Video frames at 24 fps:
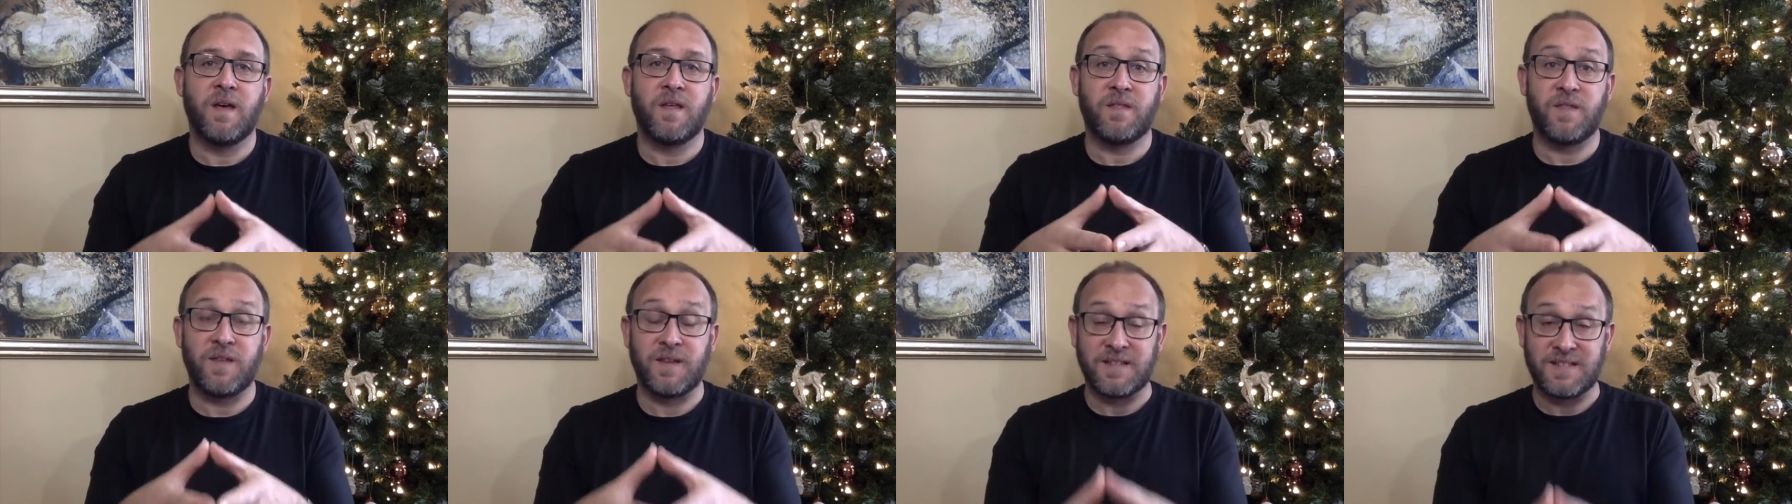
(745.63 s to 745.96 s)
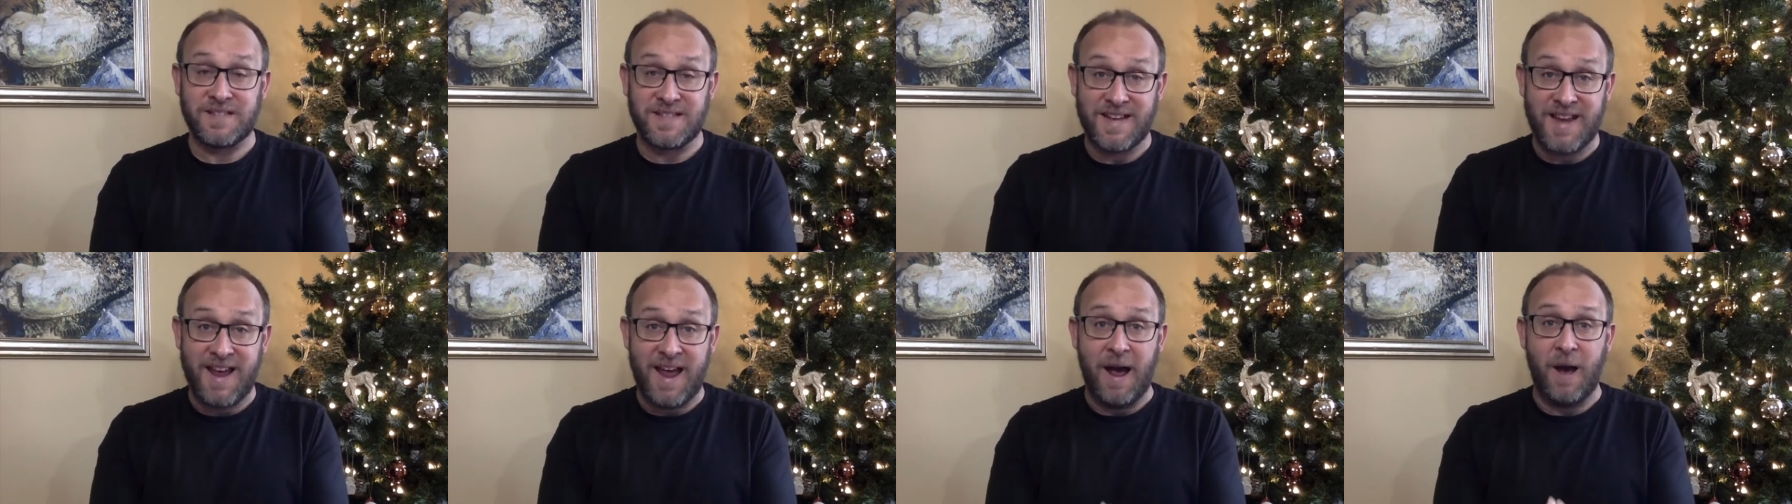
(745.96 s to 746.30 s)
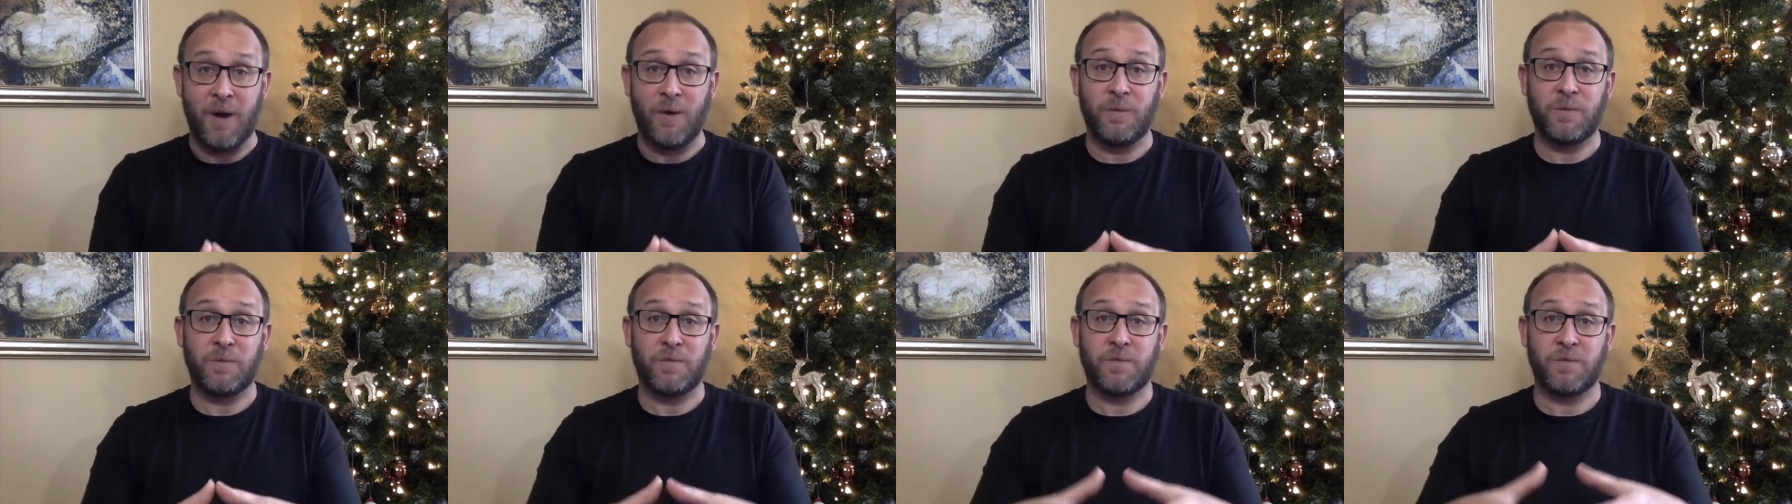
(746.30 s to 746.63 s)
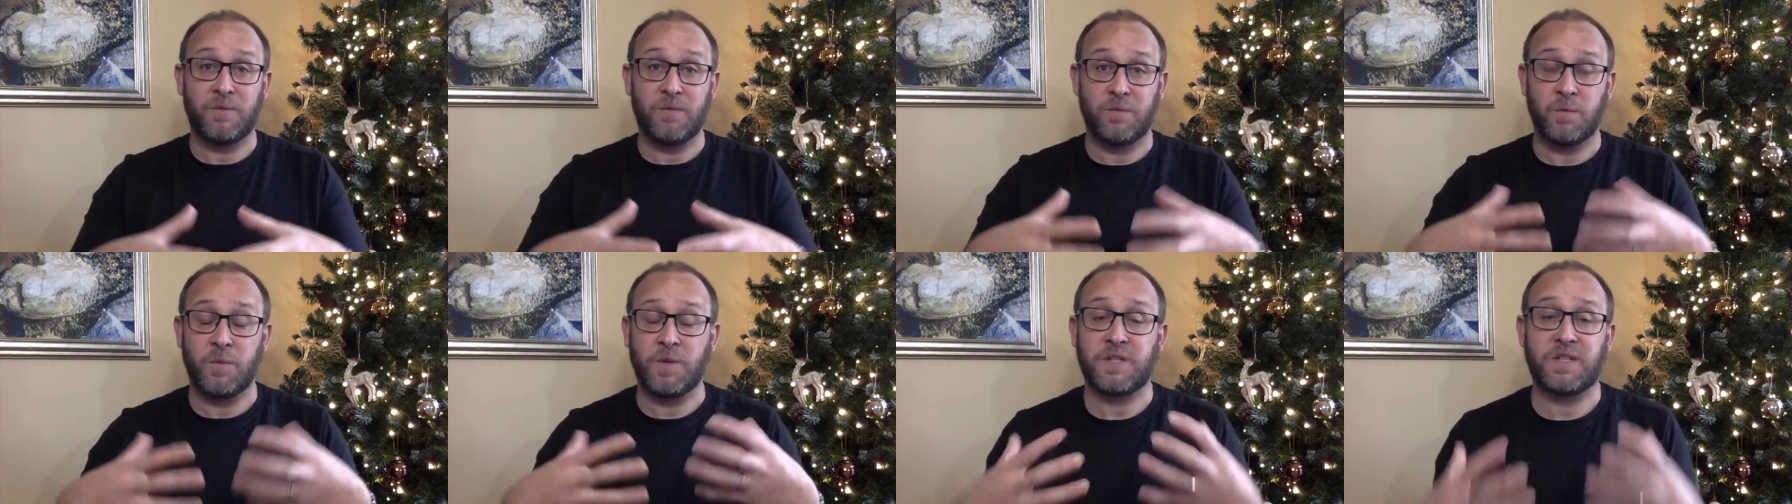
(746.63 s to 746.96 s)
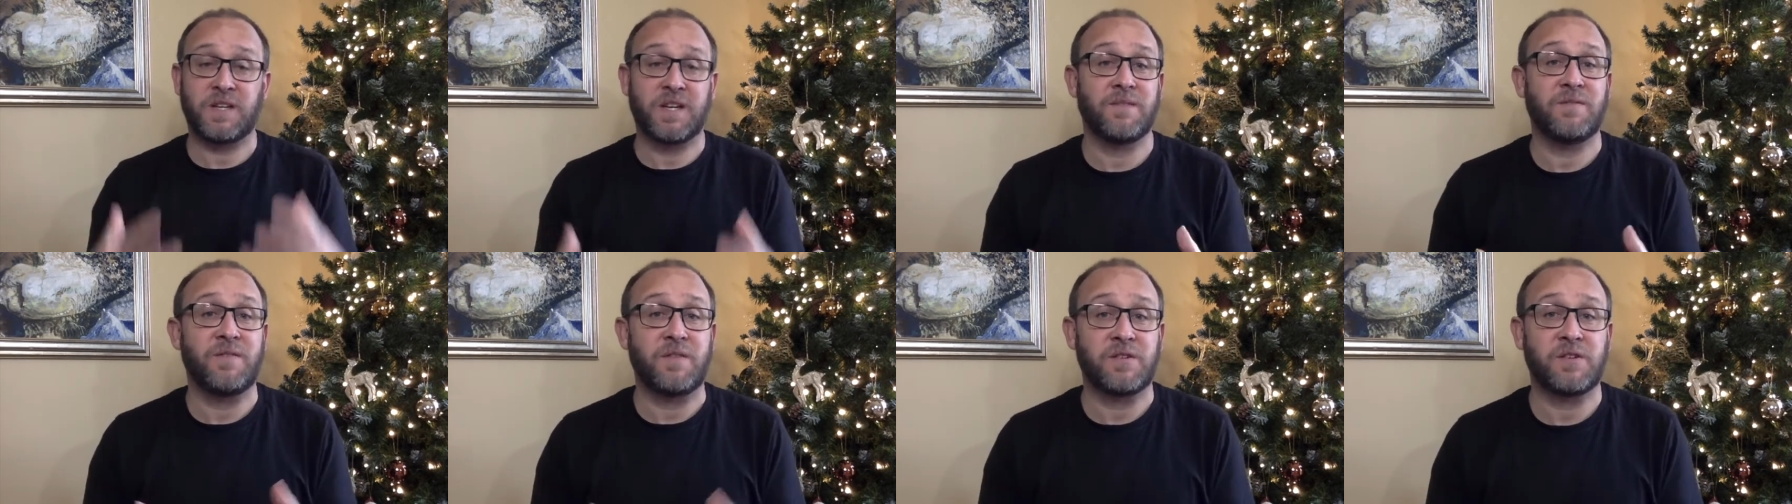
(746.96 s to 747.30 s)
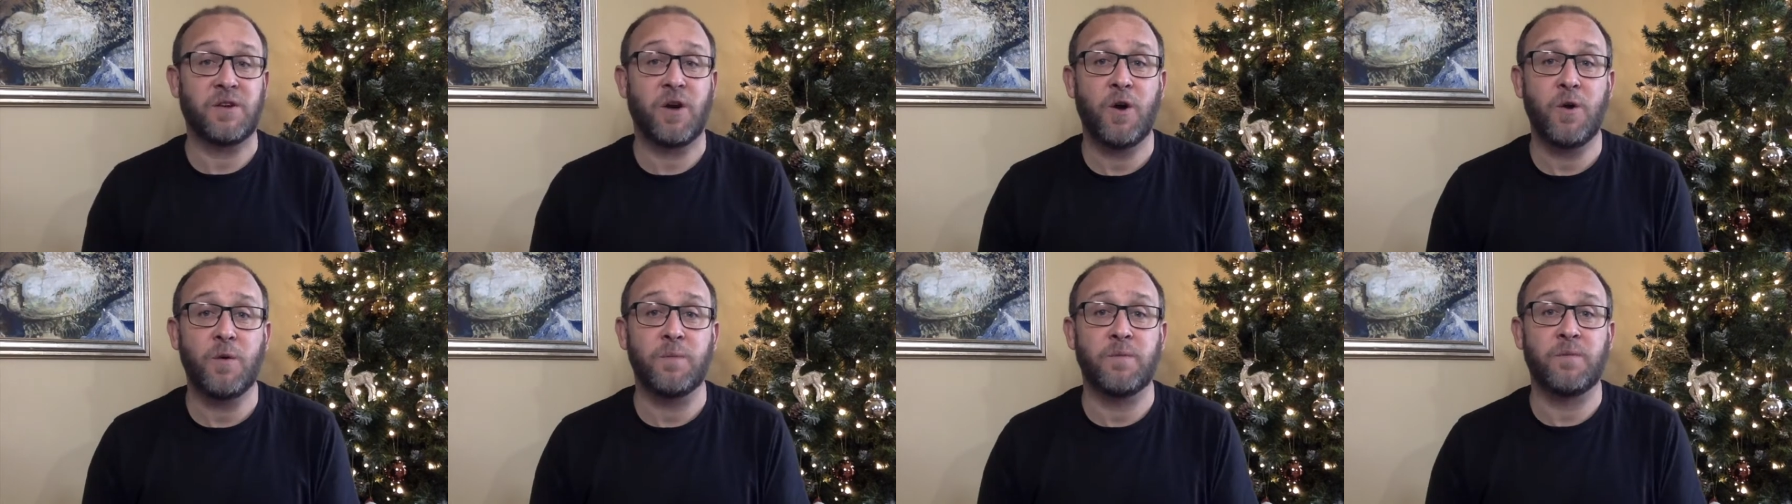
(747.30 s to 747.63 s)
things now which give us
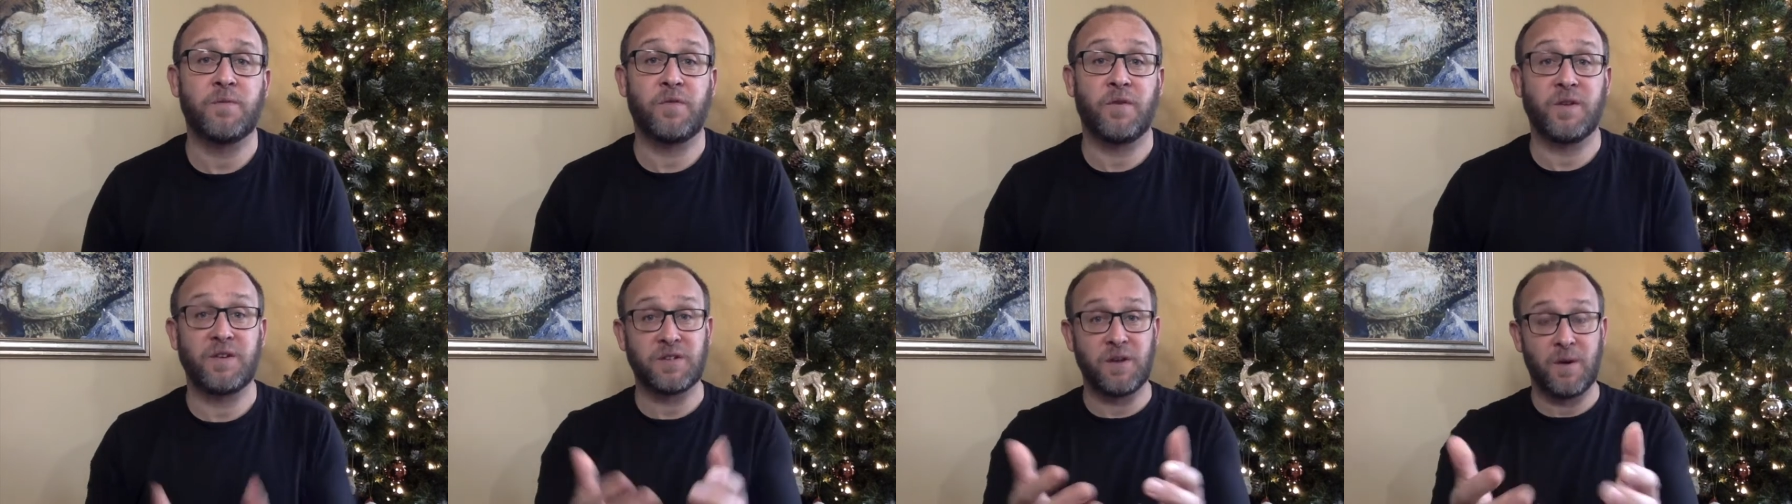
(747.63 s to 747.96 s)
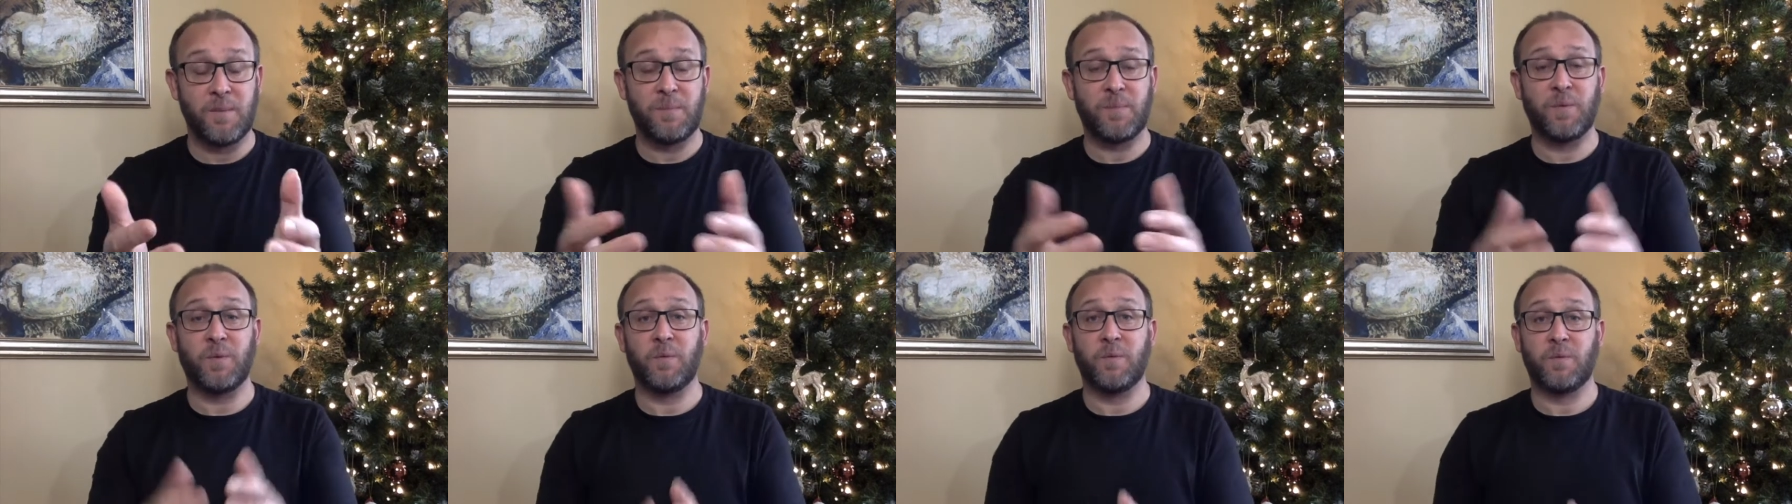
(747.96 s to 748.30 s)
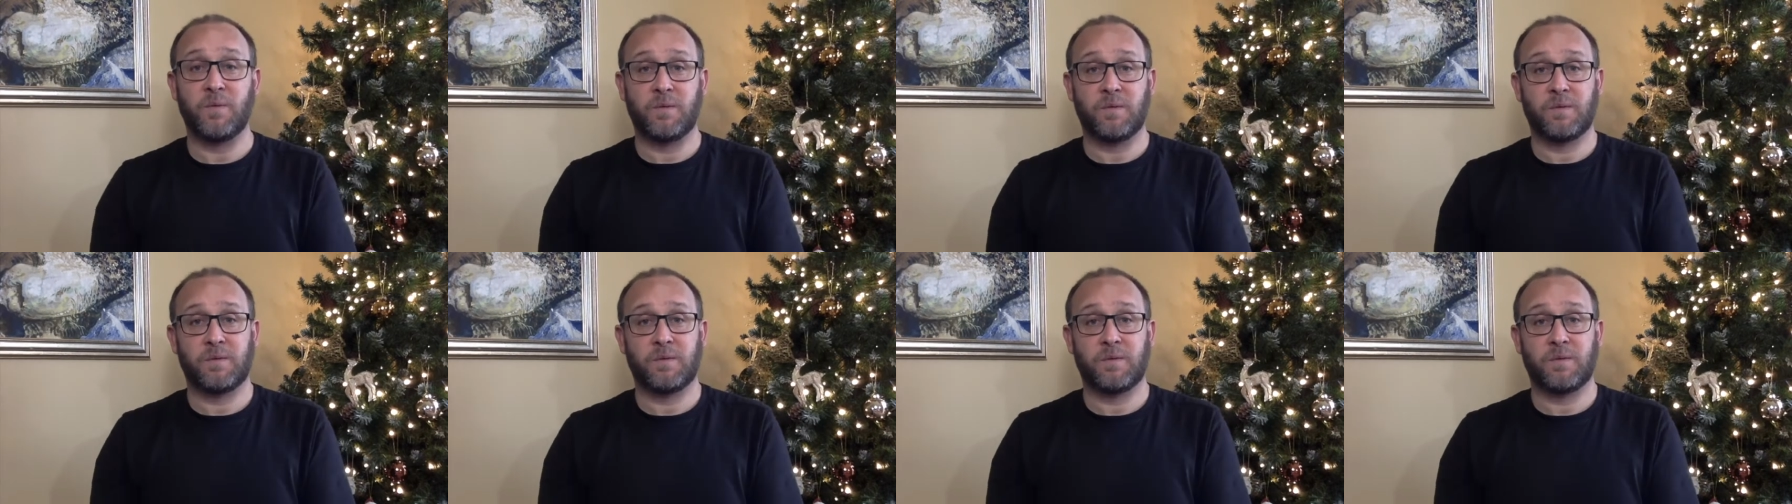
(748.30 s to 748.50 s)
hope. For example,